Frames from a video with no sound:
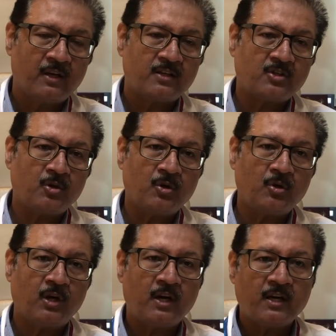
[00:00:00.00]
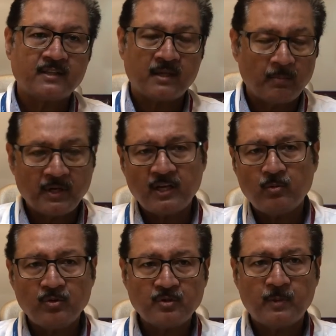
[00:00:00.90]
So somebody
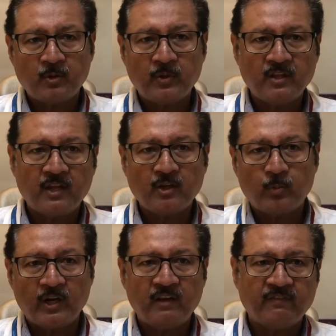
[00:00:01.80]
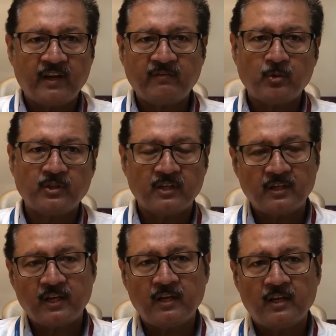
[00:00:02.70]
who's between that 25 to 30,